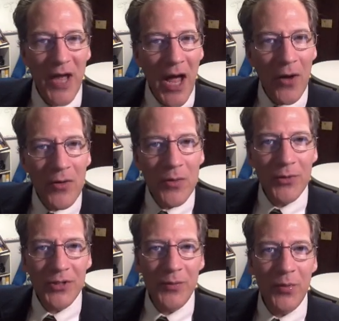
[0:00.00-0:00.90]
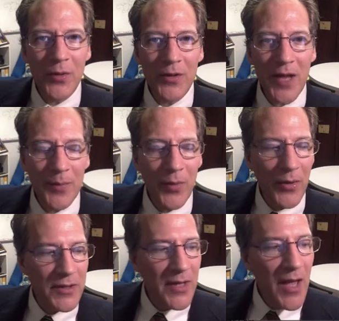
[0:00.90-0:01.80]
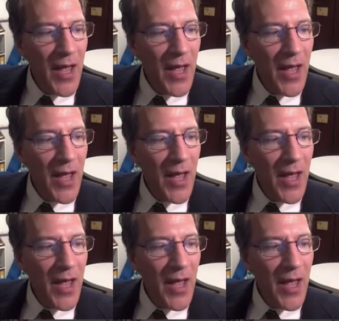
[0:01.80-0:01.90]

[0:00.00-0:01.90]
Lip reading: how you will support that point.